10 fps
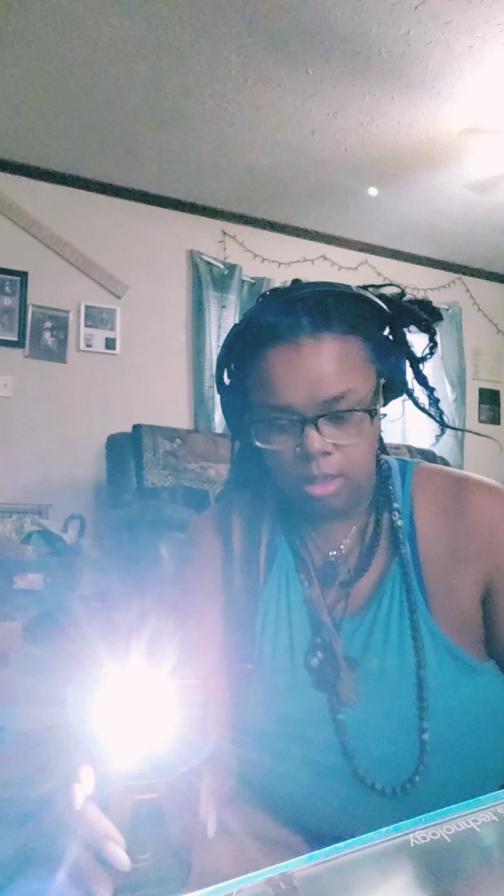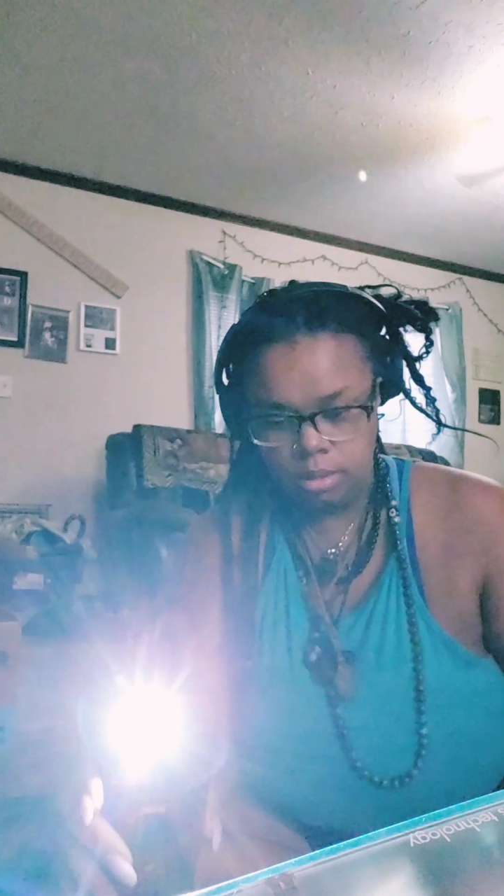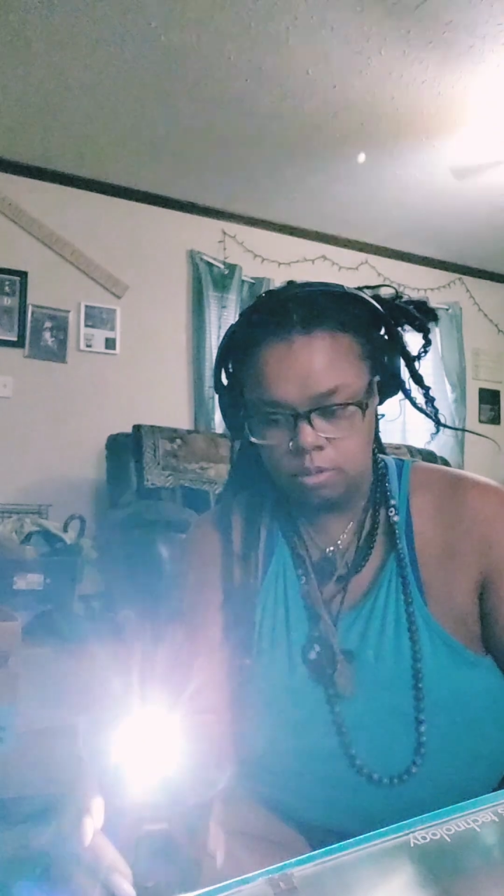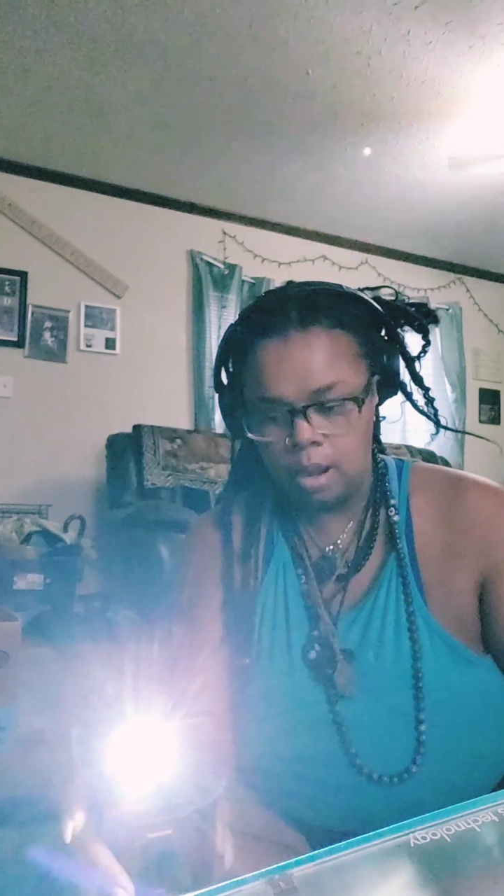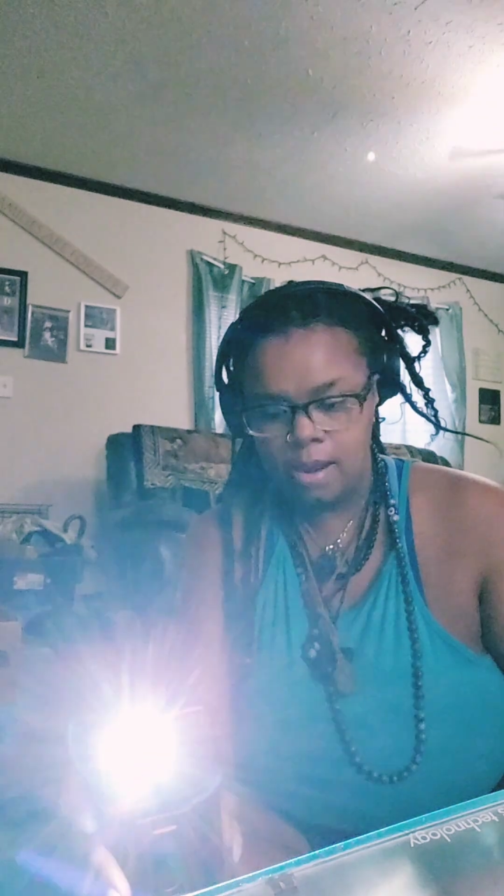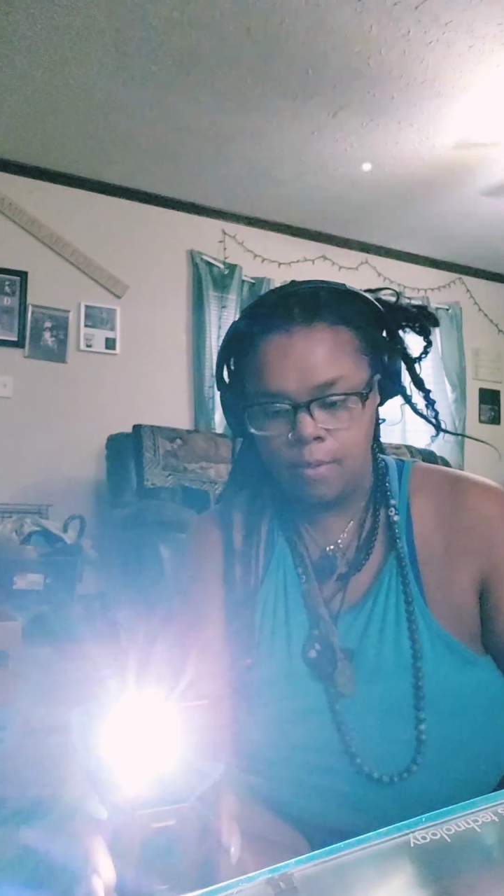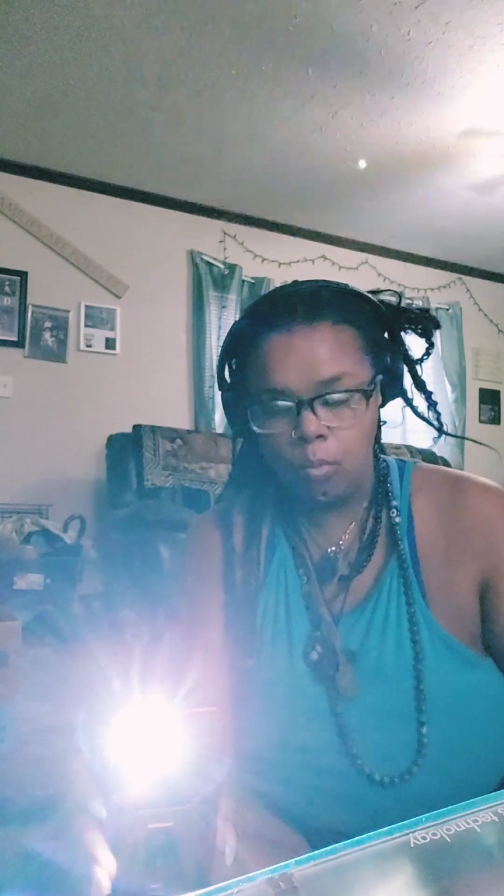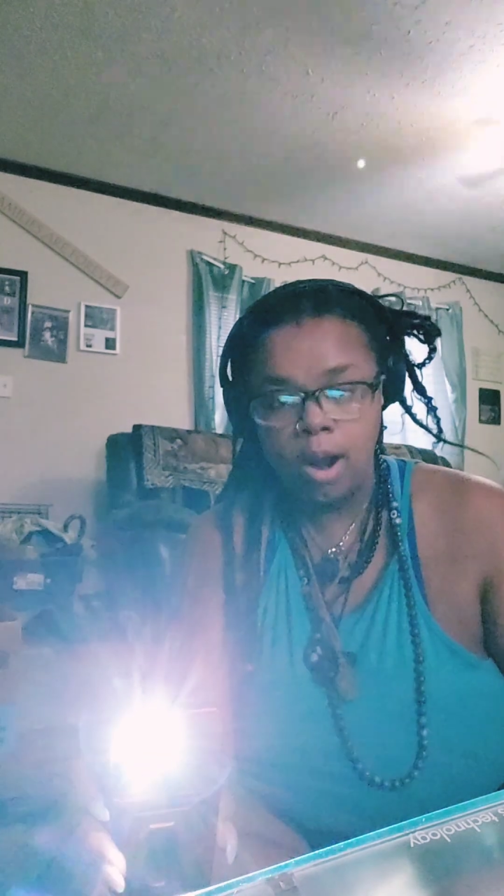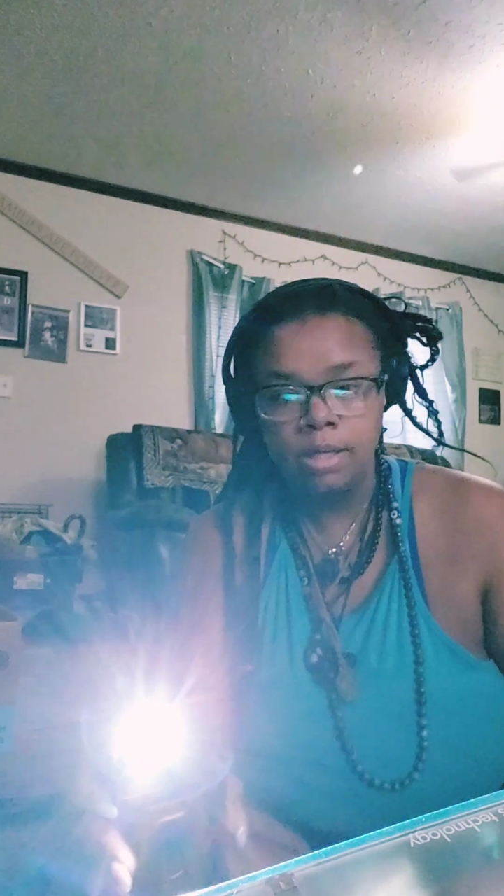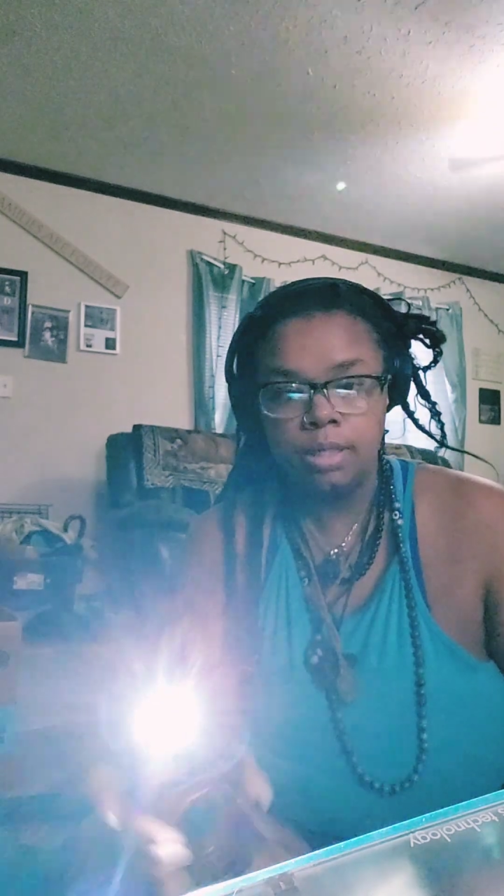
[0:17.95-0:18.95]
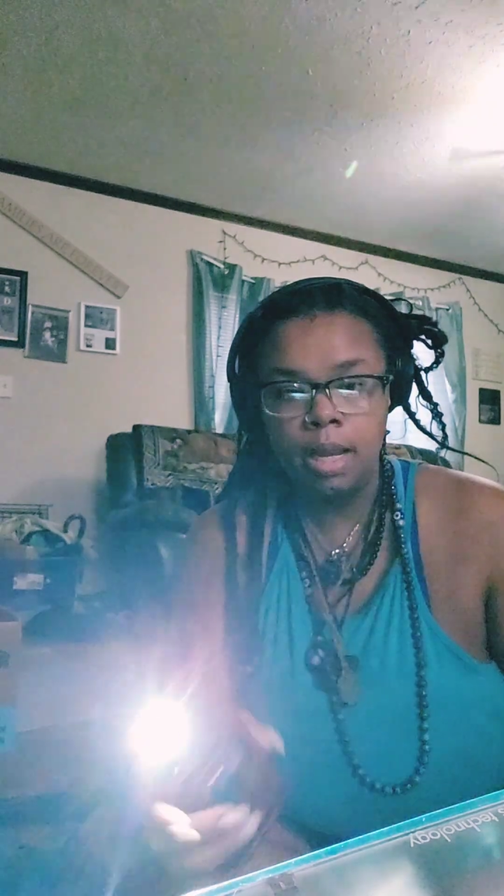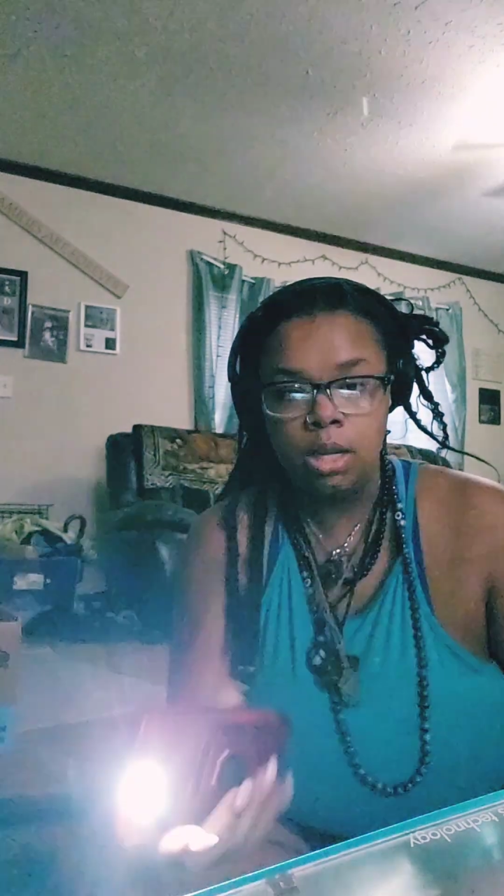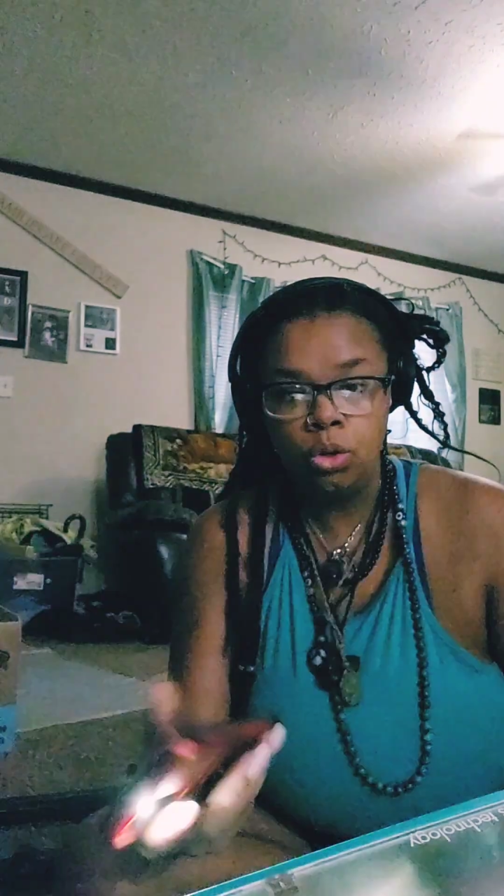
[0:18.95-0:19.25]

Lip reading: So I am watching a